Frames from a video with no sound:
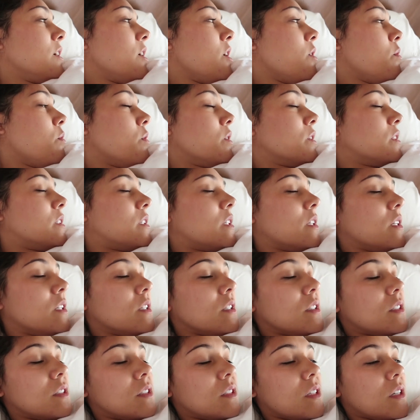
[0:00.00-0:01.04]
There are worse
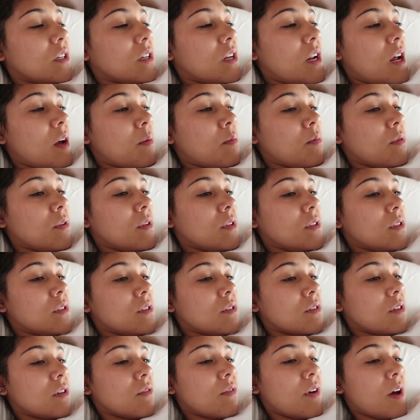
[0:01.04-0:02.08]
things that could happen. This
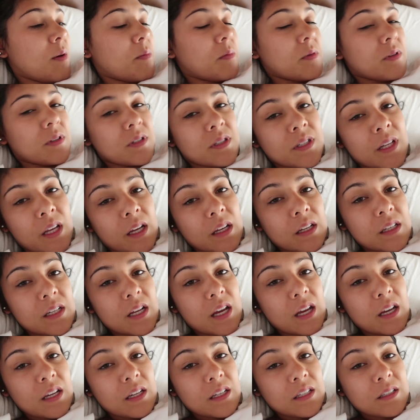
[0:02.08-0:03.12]
could have happened the second
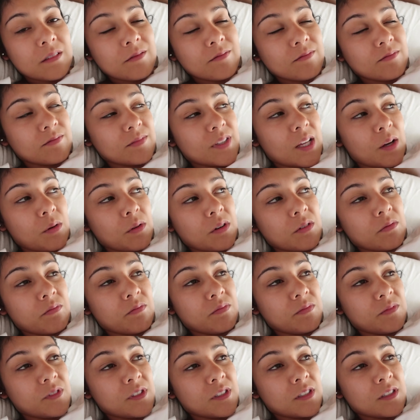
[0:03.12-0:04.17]
day and that would have
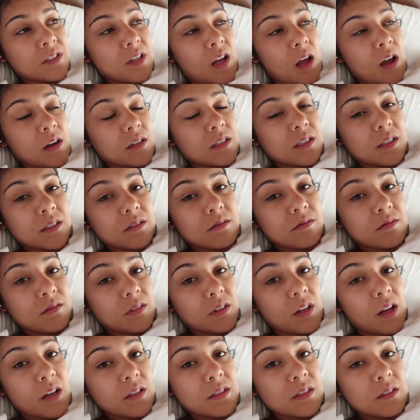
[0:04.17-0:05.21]
sucked
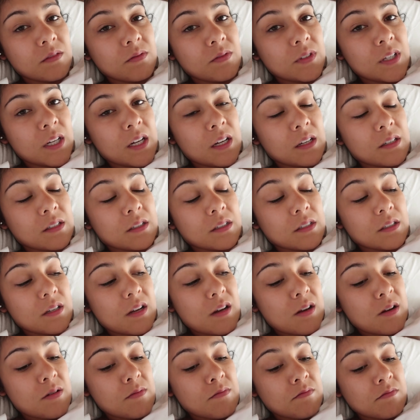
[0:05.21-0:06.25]
lots of dicks.
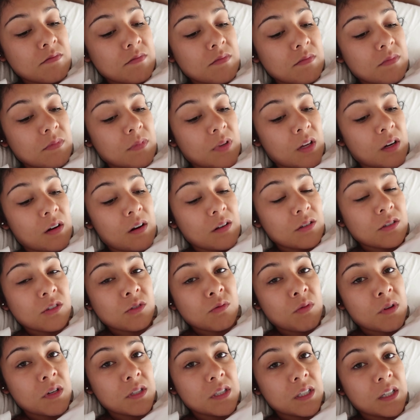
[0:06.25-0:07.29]
Um, like not just
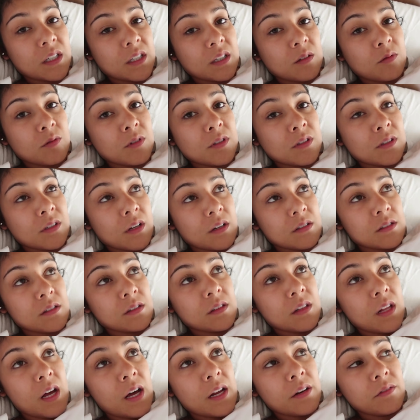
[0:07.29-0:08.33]
one dick, it would have sucked a
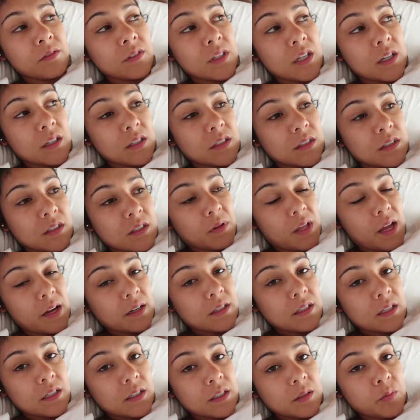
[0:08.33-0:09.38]
lot of dicks. Black
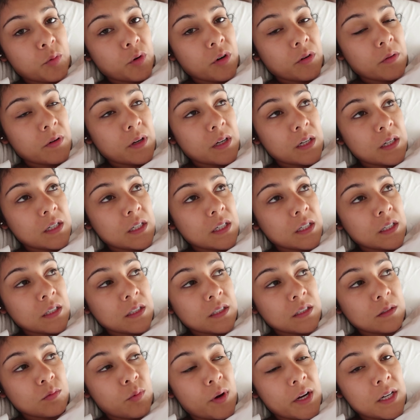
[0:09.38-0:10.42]
dicks, Puerto Rican
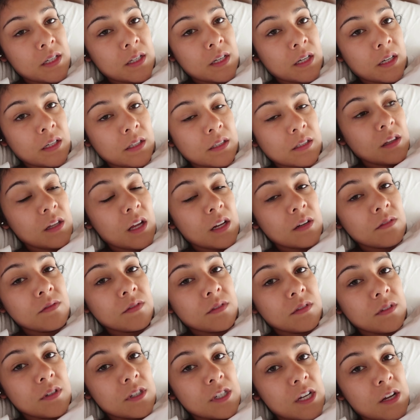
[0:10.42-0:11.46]
dicks, white dicks, a lot
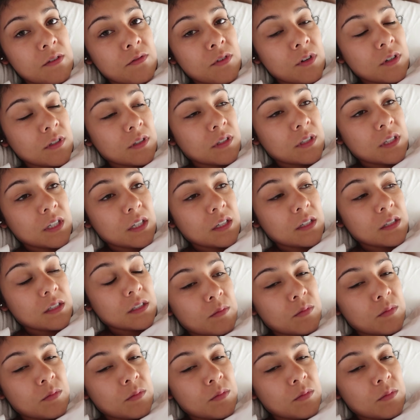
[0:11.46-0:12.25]
of diverse dicks.